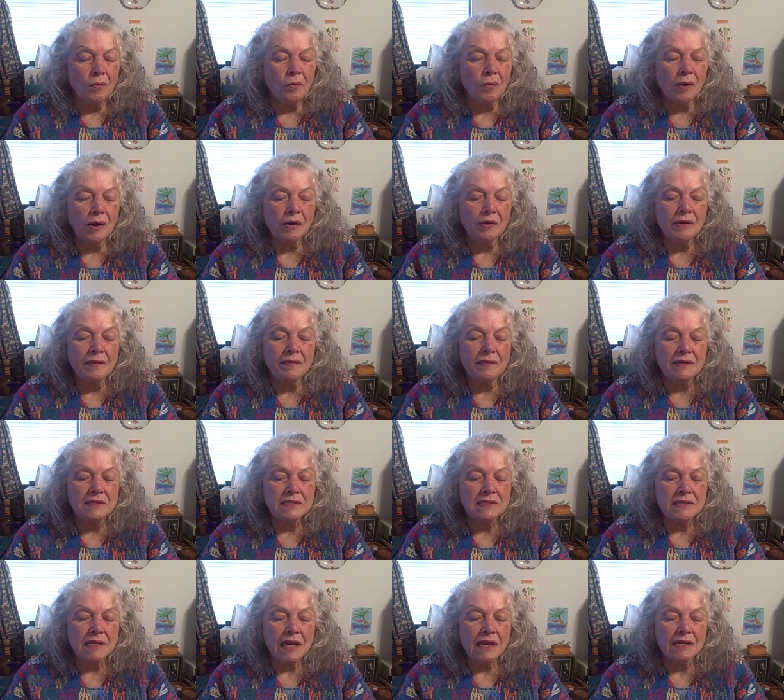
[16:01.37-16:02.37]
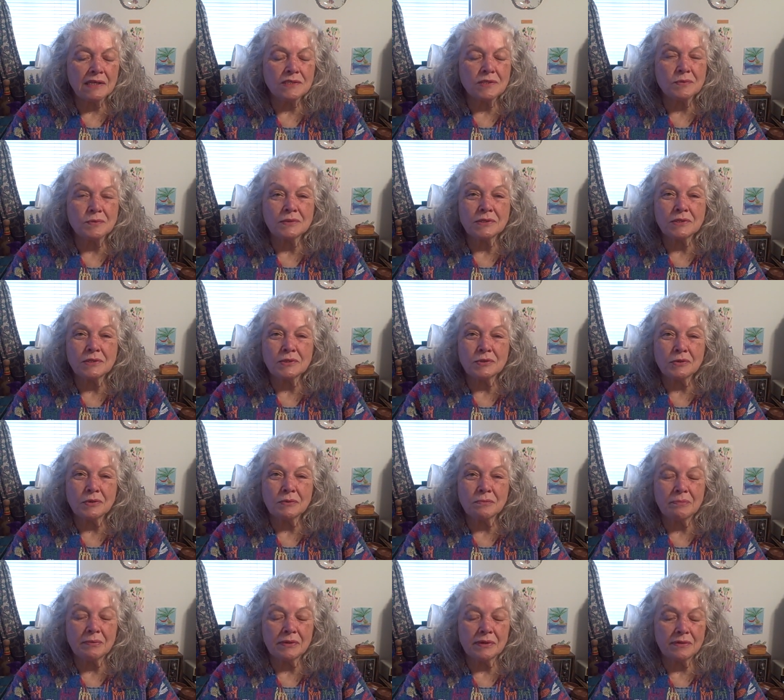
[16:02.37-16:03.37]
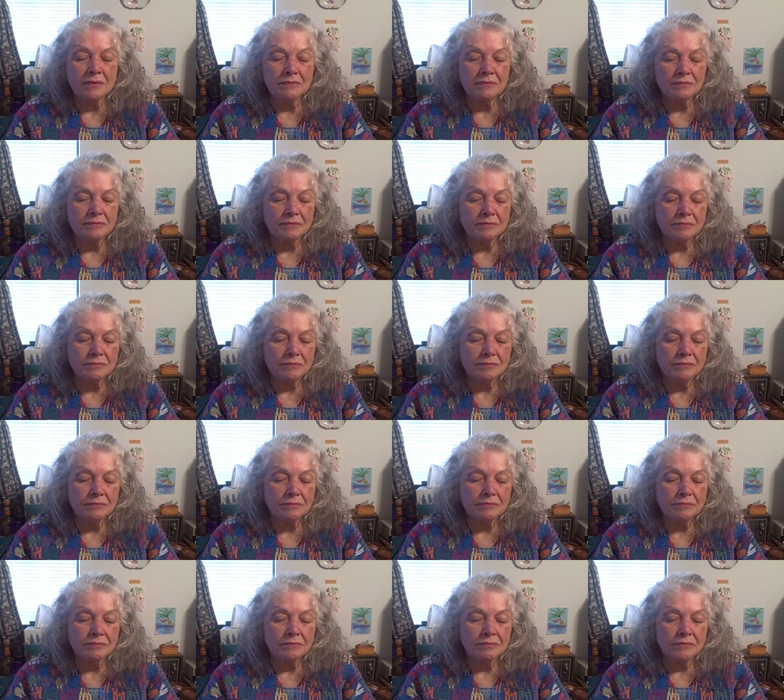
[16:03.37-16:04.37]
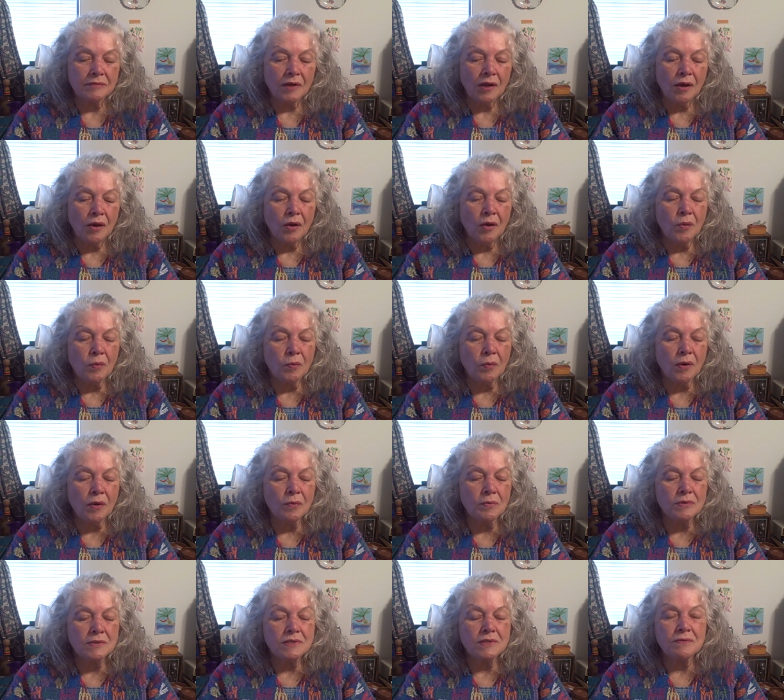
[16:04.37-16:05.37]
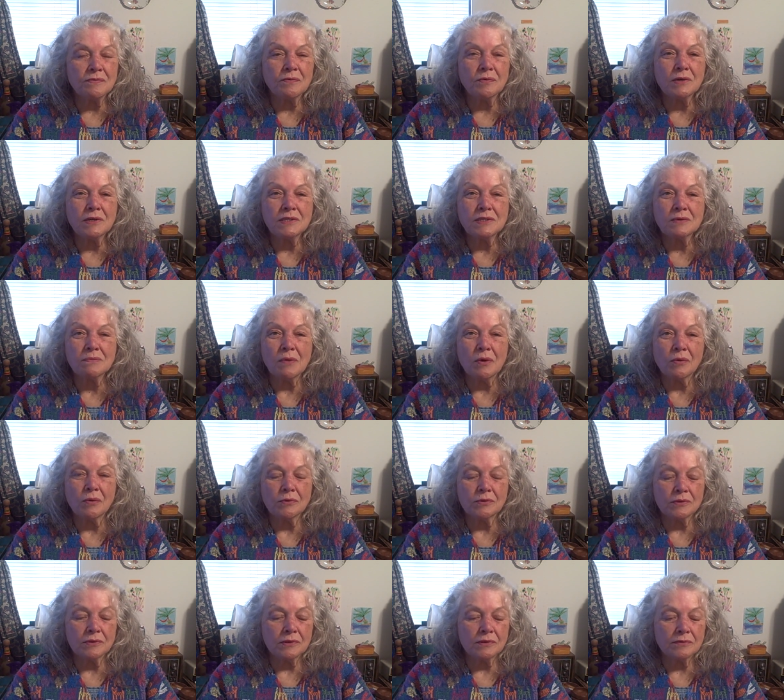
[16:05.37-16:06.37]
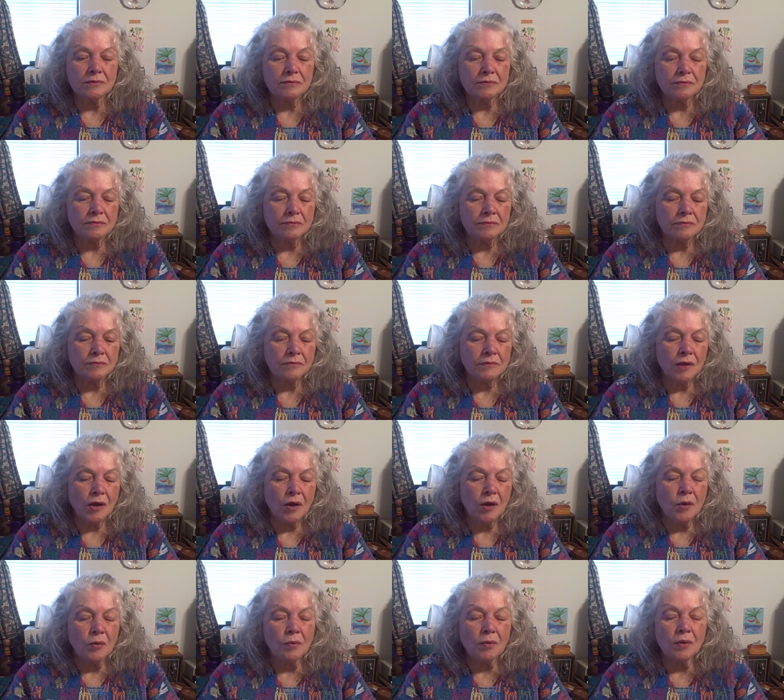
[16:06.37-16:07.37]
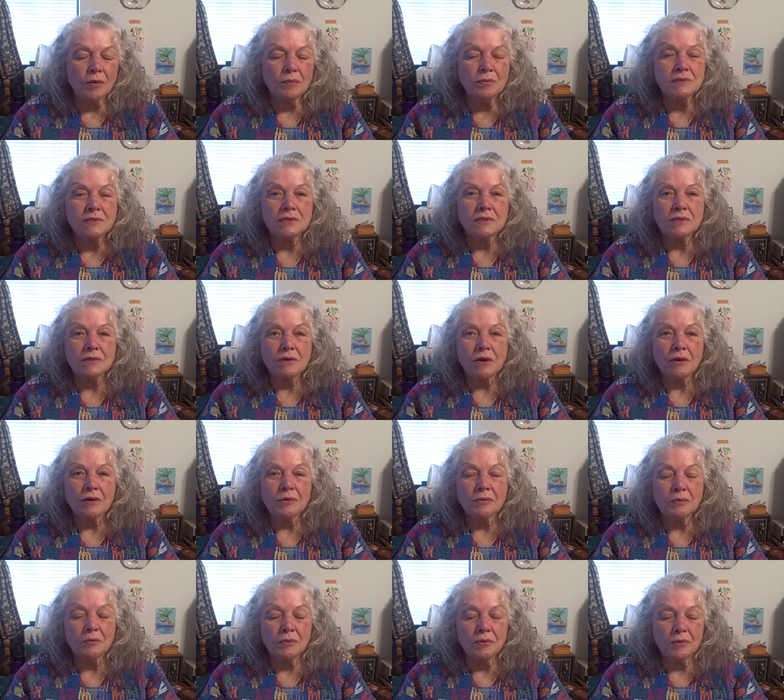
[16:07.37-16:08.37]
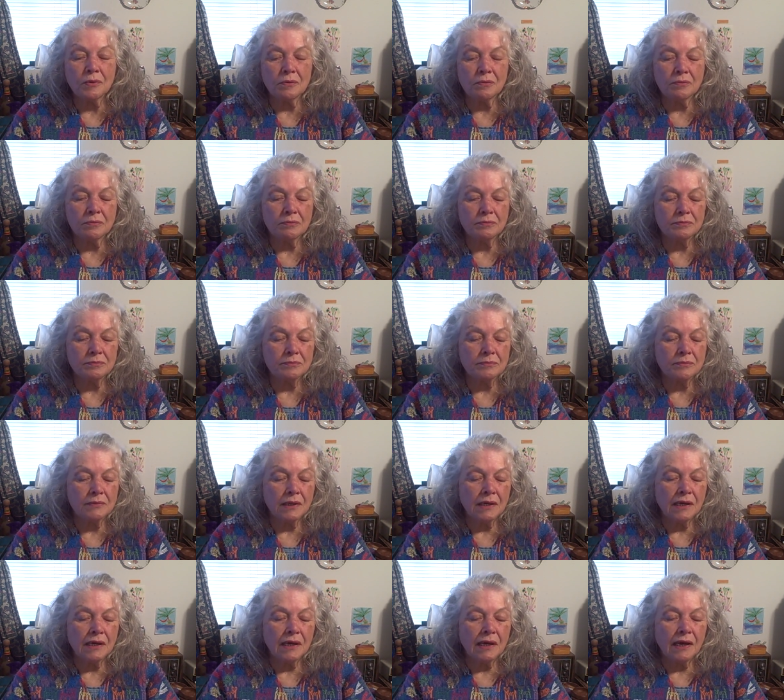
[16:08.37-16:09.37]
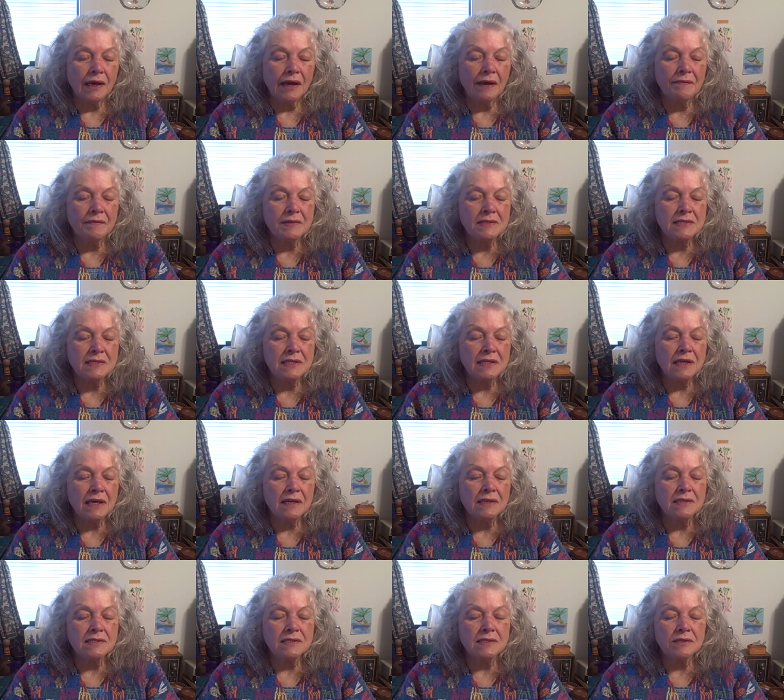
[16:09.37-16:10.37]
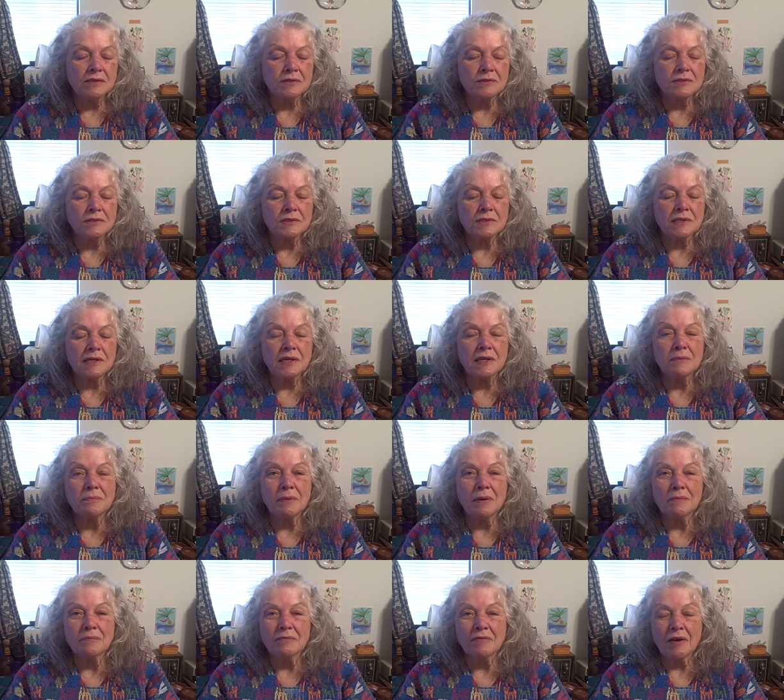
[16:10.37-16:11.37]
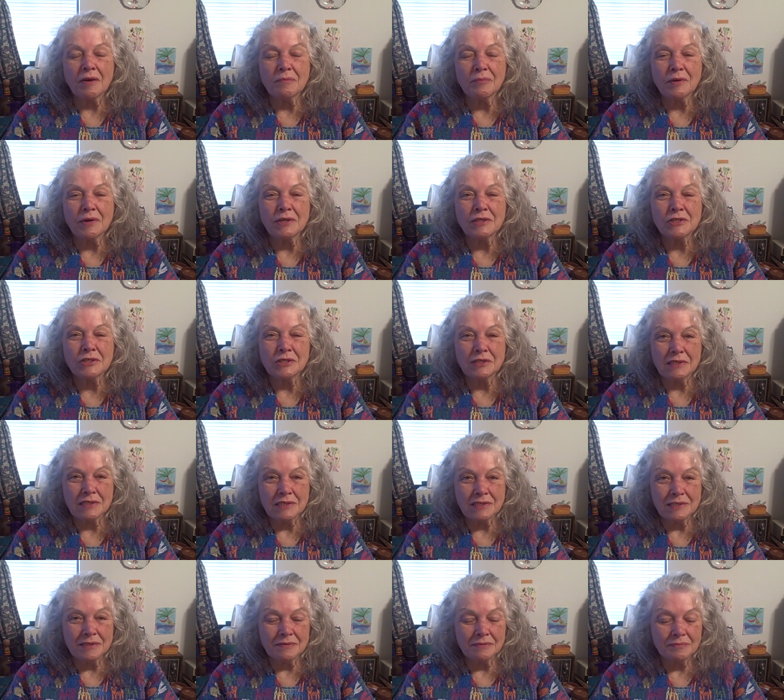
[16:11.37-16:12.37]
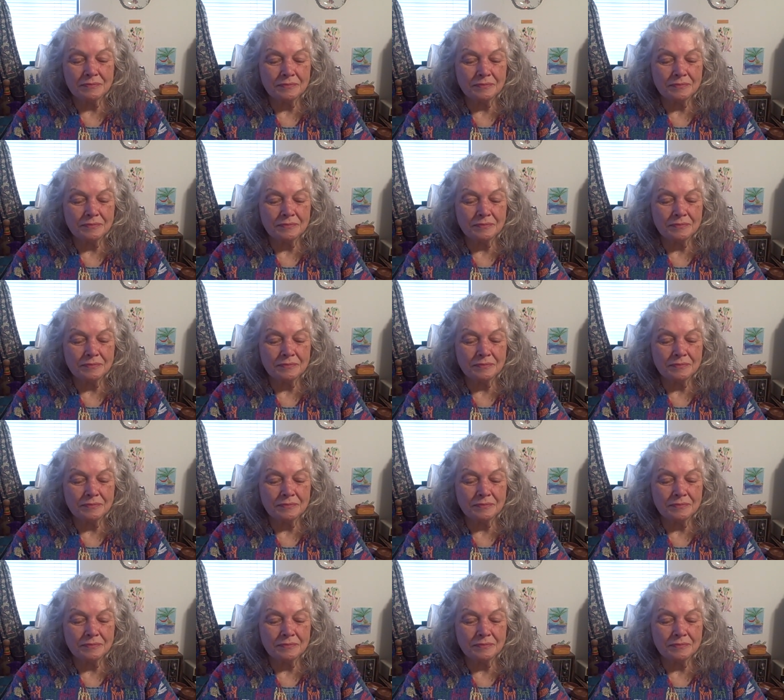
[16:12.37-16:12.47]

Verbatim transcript: where in this case was the trumpet? Where was the voice mold? Where was the dark room and the singing sitters to keep up vibrations?